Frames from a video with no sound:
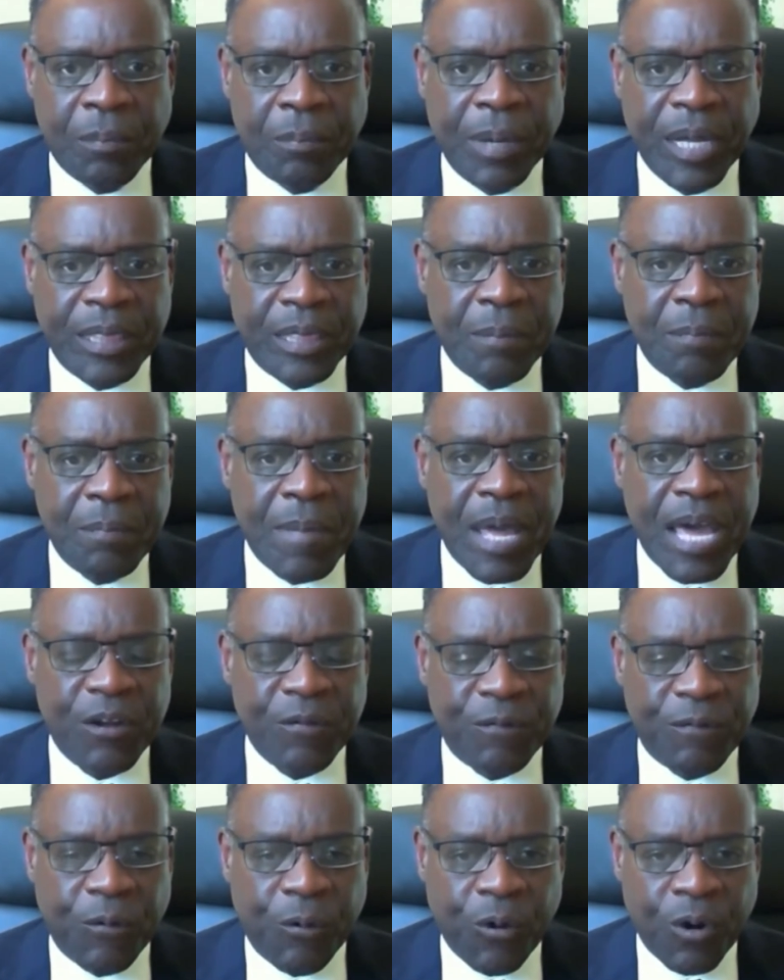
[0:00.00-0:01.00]
but the
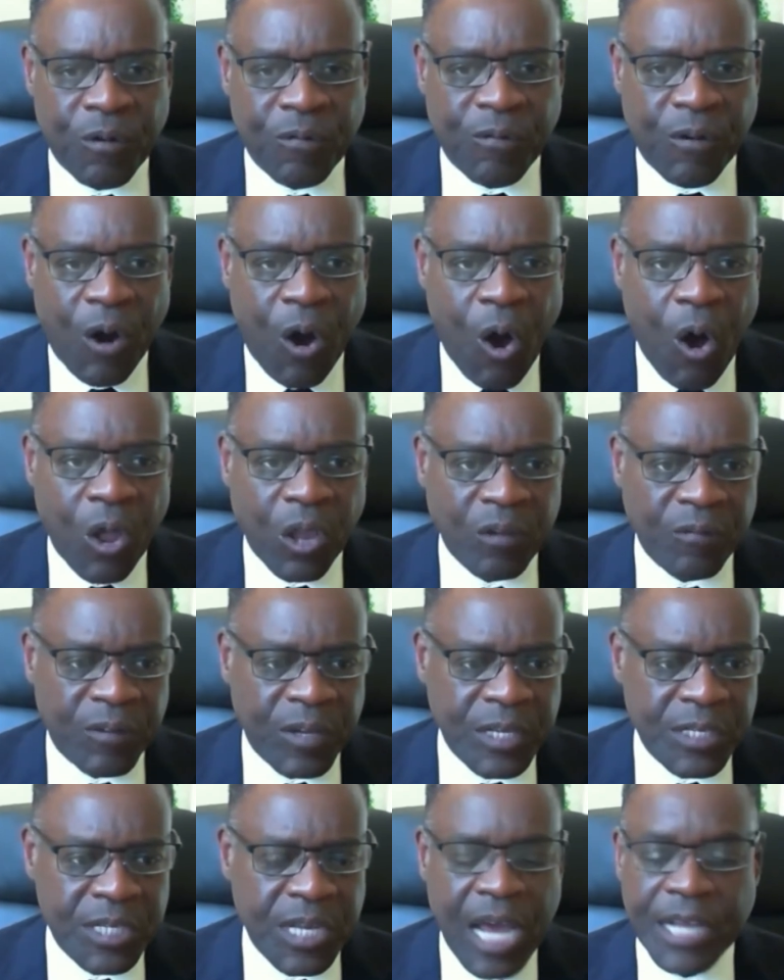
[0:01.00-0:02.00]
metaphor for all of
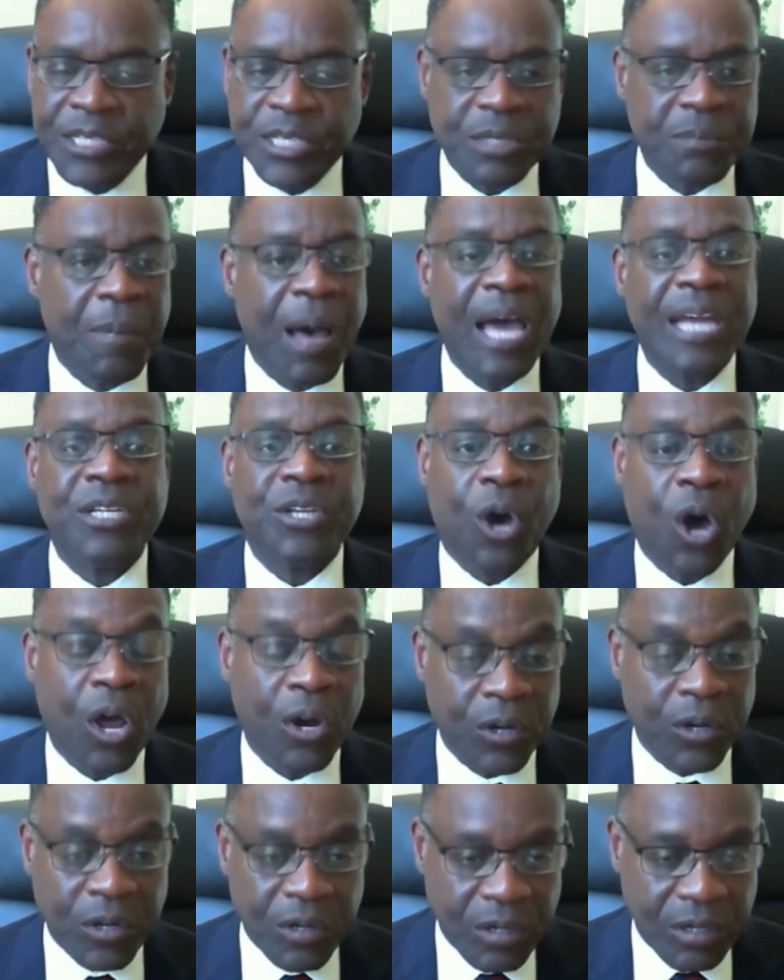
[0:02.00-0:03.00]
us, not just my
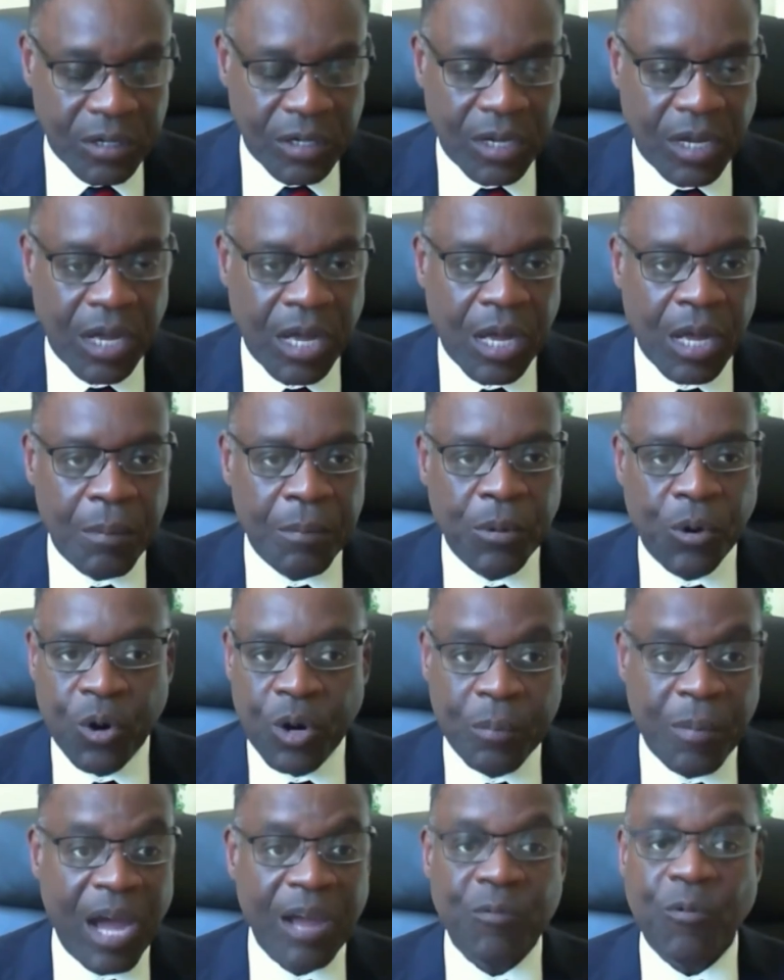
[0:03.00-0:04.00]
daughter,
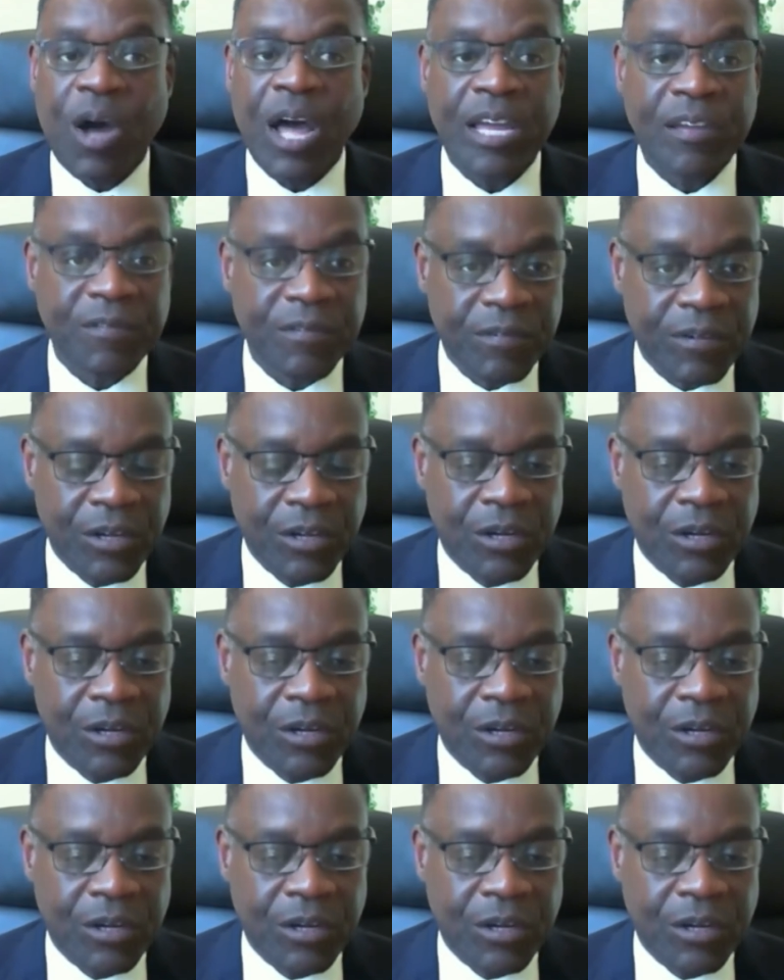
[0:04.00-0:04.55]
or my wife,